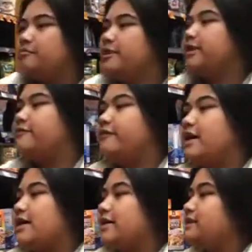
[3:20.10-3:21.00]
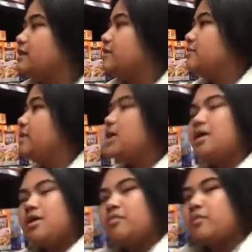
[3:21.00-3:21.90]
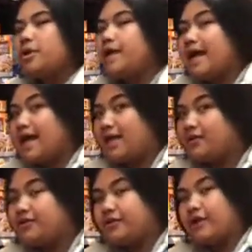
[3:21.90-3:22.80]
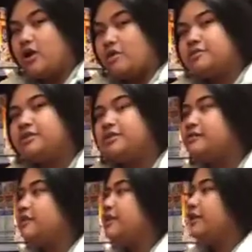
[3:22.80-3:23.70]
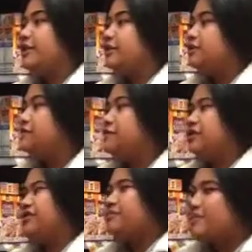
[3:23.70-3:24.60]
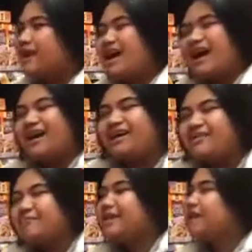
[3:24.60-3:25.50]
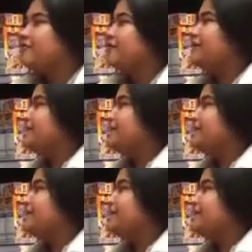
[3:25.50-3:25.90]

we can find some more healthier options of cereals, which we can't really